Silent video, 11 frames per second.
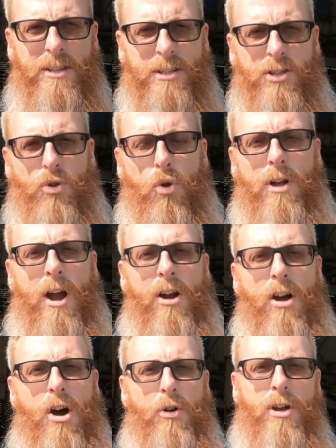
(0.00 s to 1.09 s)
This is Old Car
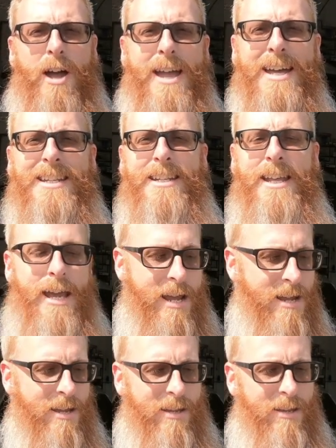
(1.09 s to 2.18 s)
Auto Guy, and today
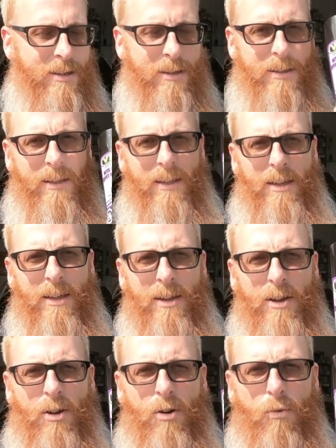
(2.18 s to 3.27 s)

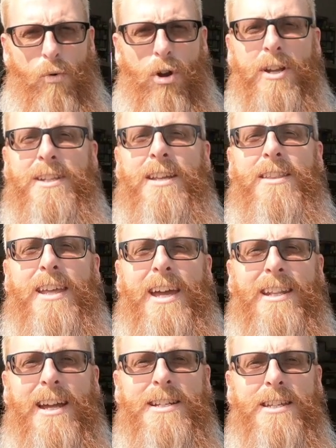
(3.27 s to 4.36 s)
we're going to tint the
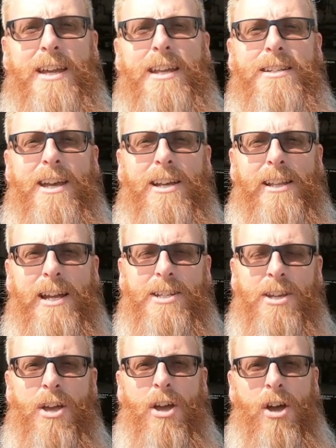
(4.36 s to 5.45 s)
headlights and taillights
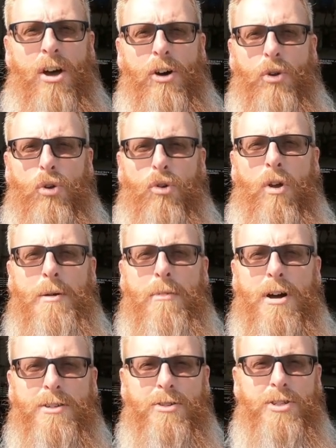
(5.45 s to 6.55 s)
on Old
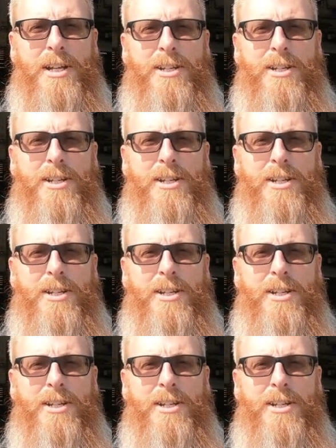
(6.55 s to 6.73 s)
Grandma, so stay